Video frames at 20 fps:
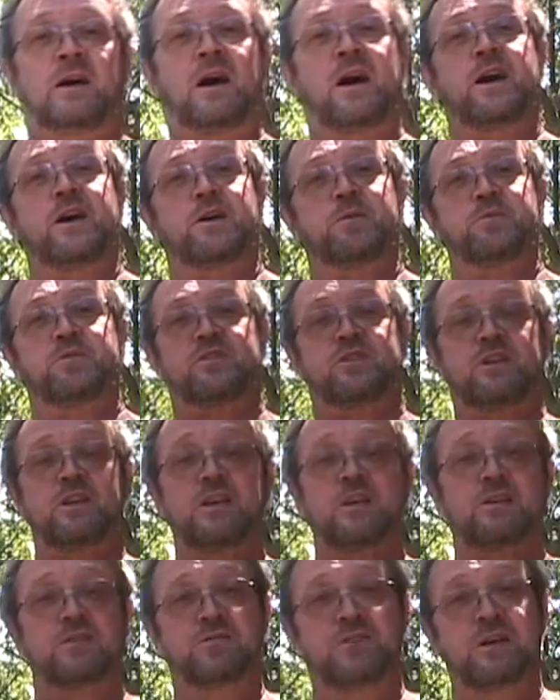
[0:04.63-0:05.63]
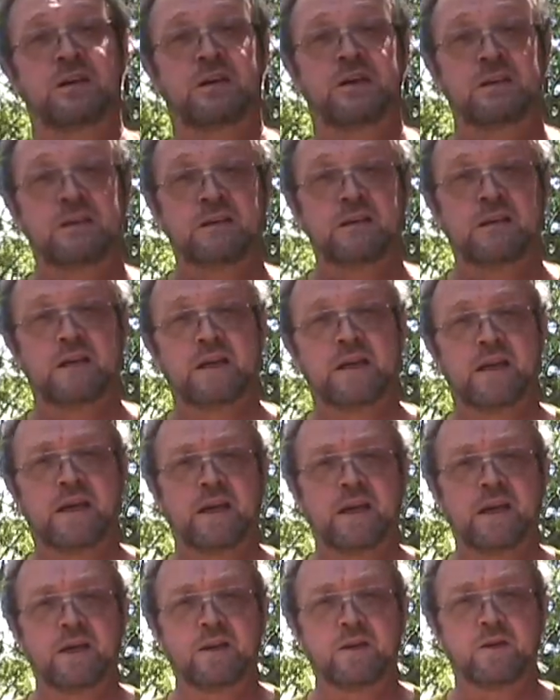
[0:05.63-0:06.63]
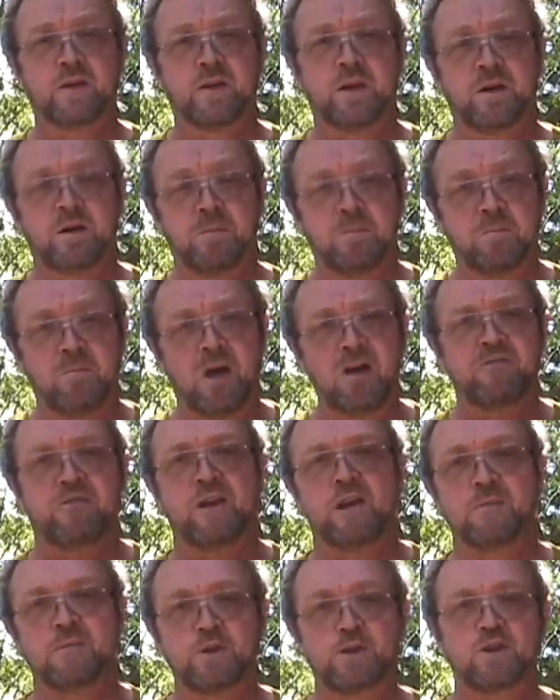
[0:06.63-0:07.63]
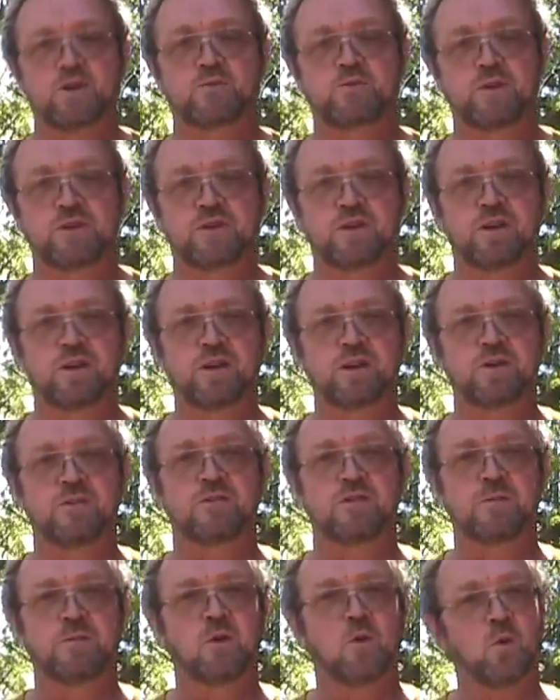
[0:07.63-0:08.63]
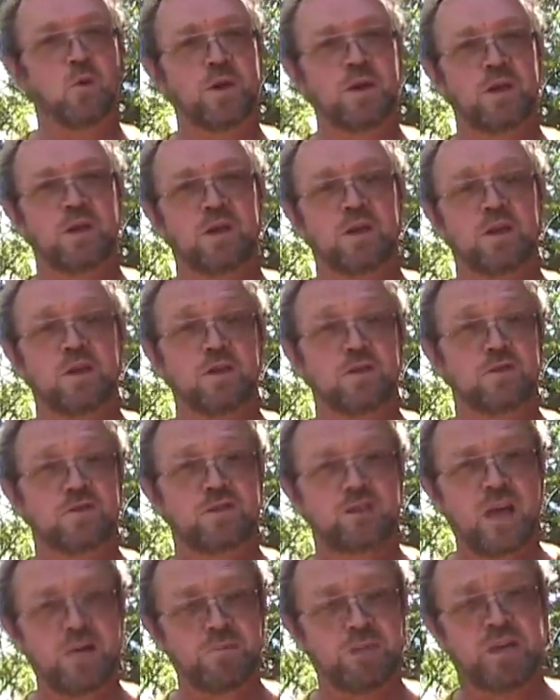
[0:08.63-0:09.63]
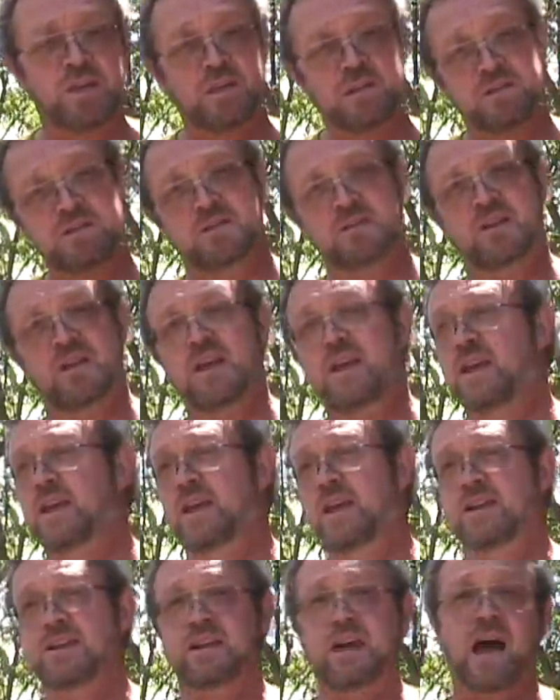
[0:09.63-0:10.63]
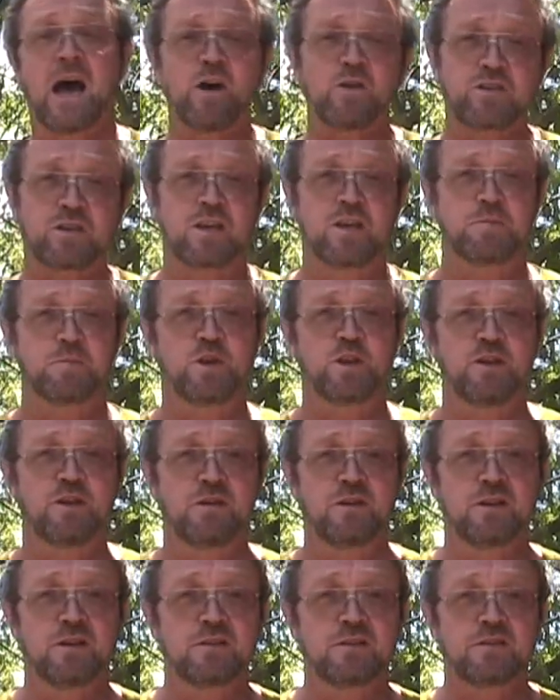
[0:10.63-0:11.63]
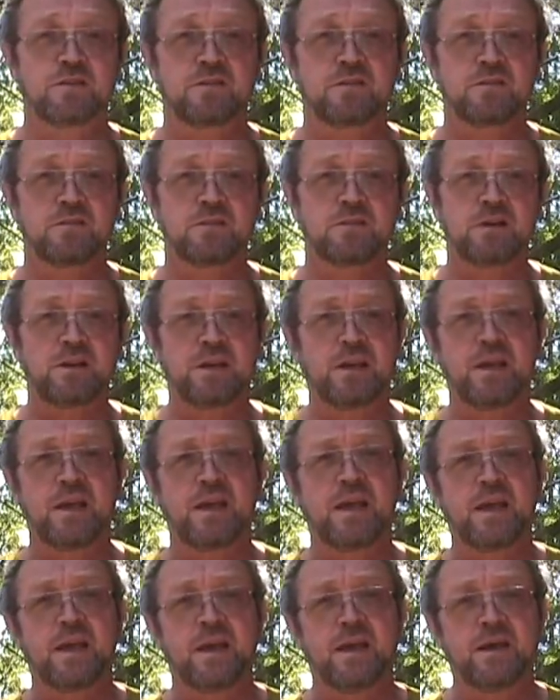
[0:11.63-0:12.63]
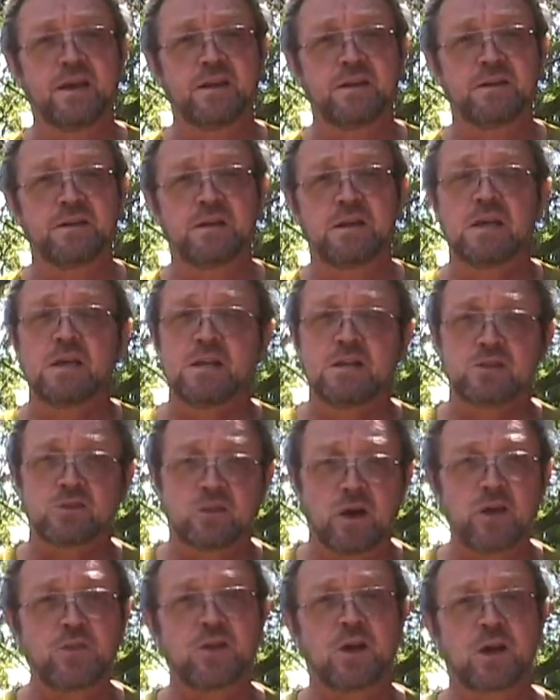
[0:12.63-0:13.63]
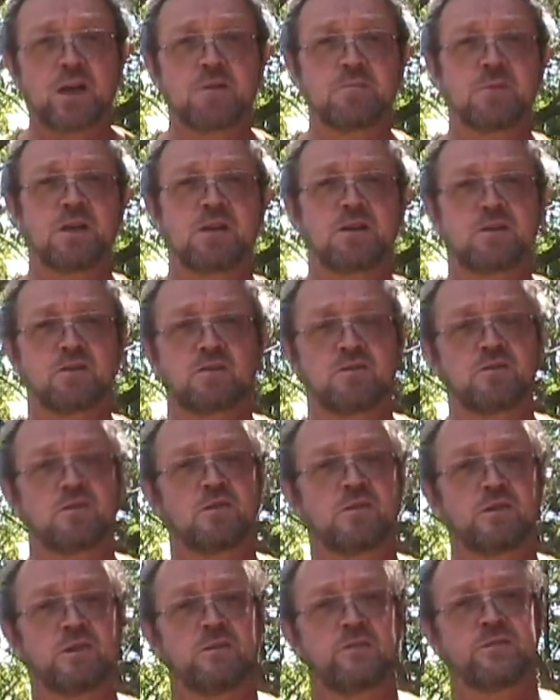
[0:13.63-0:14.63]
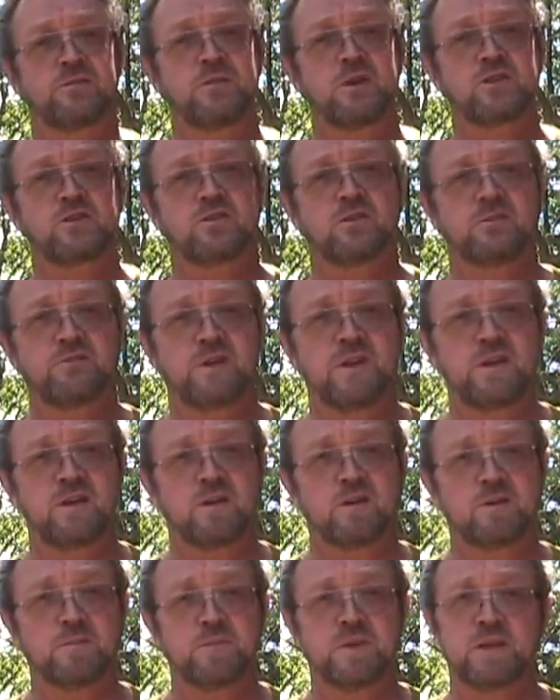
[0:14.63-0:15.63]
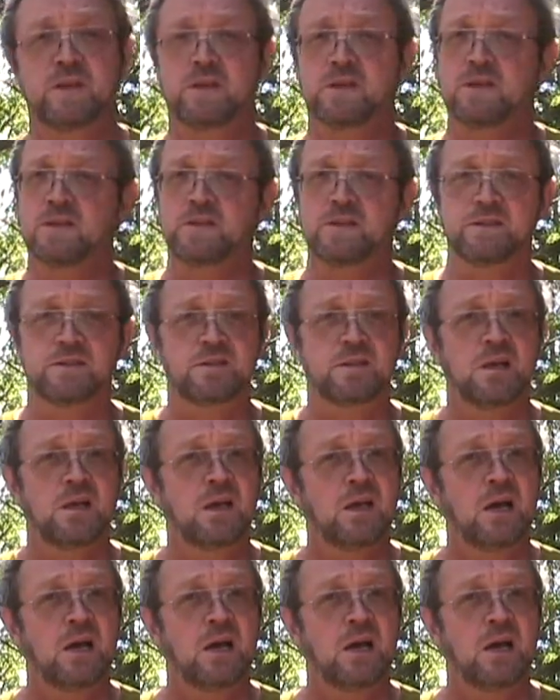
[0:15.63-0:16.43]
Hi, I'm Steve, and my family just returned from a week in Yosemite, staying at the housekeeping units. And so I thought I'd make this little informational video because